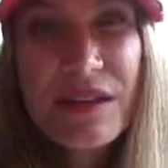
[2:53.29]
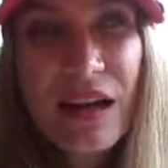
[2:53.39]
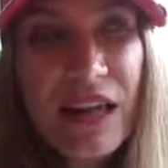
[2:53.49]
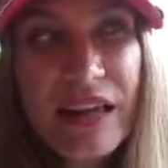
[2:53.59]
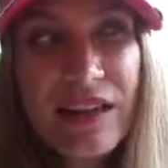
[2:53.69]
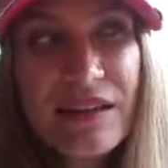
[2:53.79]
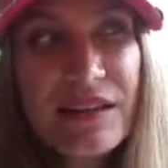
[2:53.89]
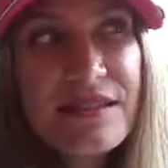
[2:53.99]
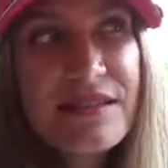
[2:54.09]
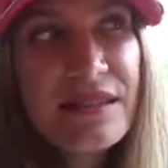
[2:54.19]
like
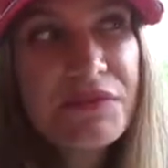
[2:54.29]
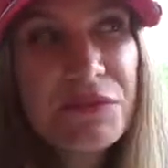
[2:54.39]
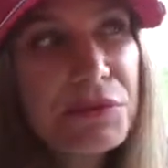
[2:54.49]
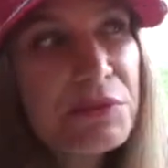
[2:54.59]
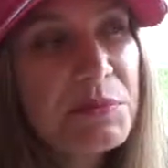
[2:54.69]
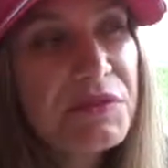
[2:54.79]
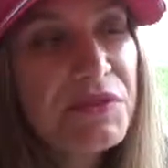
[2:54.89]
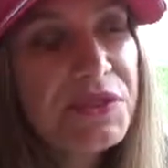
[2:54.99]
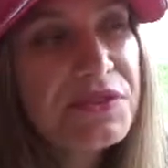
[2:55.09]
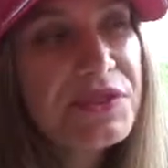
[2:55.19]
let's say a food,
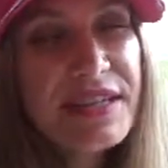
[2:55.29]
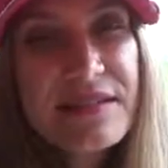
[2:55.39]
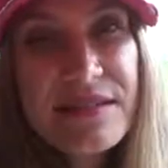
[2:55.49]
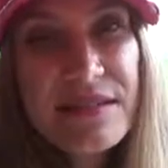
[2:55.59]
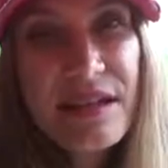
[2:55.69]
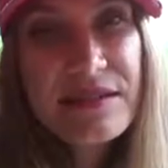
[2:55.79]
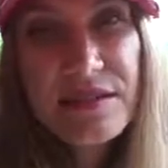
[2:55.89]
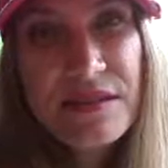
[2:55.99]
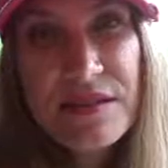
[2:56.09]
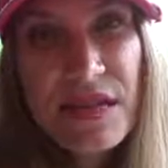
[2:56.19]
before you taste a
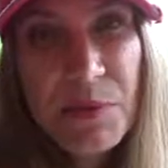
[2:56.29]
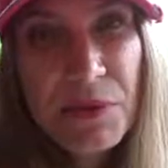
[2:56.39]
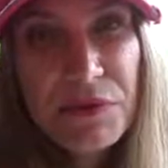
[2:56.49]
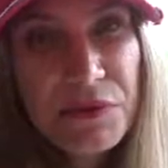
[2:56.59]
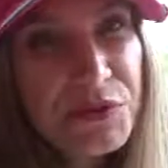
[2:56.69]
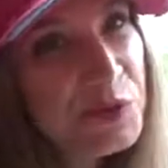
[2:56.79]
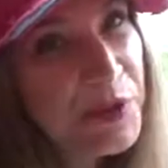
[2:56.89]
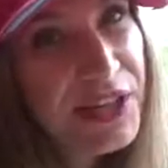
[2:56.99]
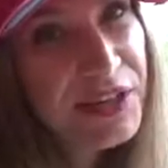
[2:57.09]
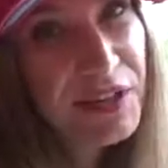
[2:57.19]
certain type of food, you
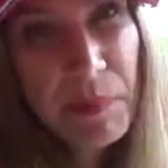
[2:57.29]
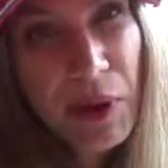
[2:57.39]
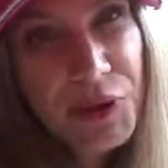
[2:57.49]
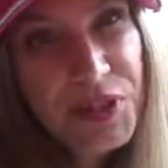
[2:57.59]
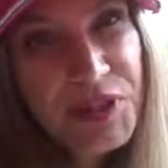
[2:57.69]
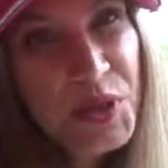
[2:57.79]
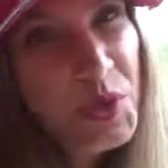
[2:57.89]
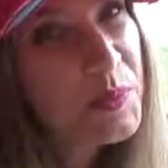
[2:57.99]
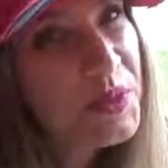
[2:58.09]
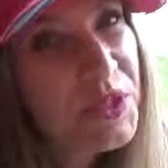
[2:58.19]
may hear about it,
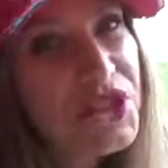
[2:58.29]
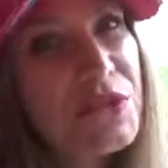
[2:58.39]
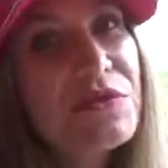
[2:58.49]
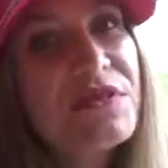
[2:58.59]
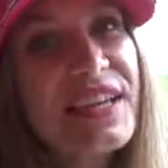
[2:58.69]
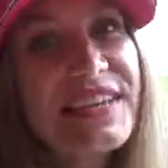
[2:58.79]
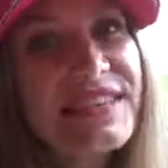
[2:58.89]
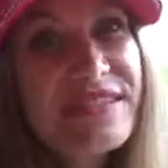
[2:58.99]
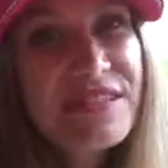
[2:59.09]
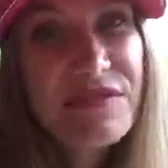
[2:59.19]
but until you
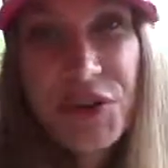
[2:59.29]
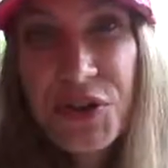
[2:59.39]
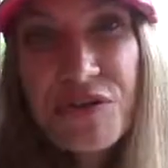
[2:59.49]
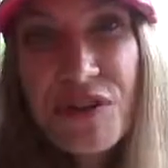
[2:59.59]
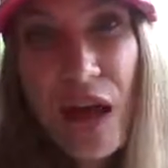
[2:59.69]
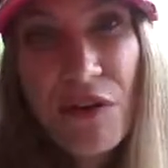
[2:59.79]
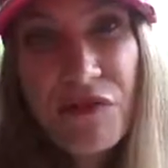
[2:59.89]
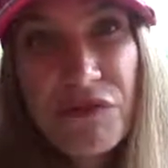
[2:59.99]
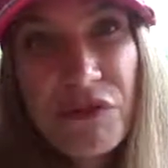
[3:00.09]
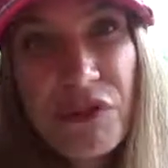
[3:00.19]
taste it for
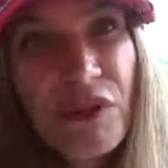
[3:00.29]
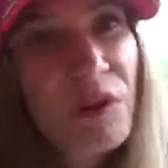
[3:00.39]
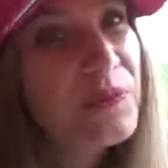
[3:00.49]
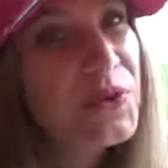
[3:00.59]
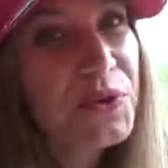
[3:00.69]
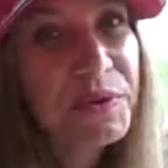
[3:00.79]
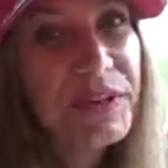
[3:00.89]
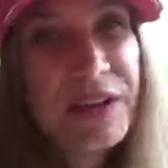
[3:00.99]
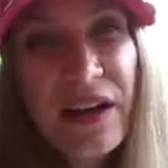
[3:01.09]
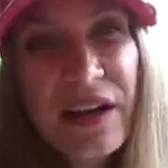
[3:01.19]
yourself, you're really not